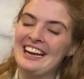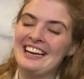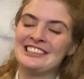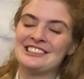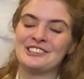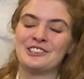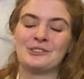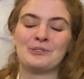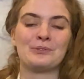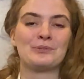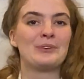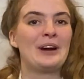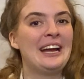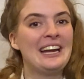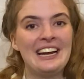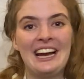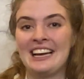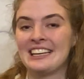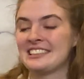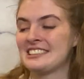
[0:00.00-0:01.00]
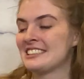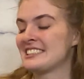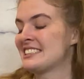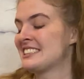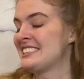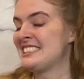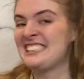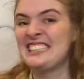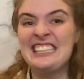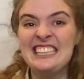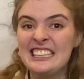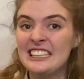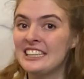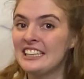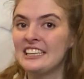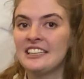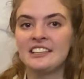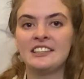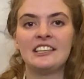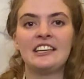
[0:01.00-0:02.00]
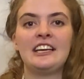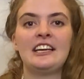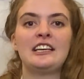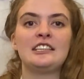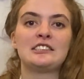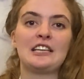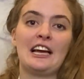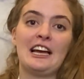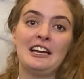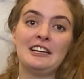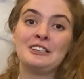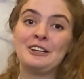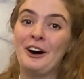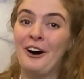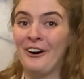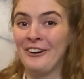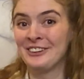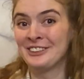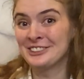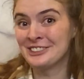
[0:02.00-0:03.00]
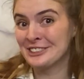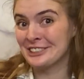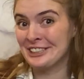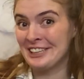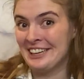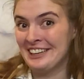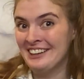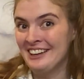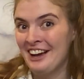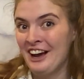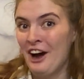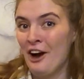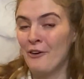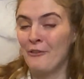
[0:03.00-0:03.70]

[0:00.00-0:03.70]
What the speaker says: It's great at just stealing things, and honestly,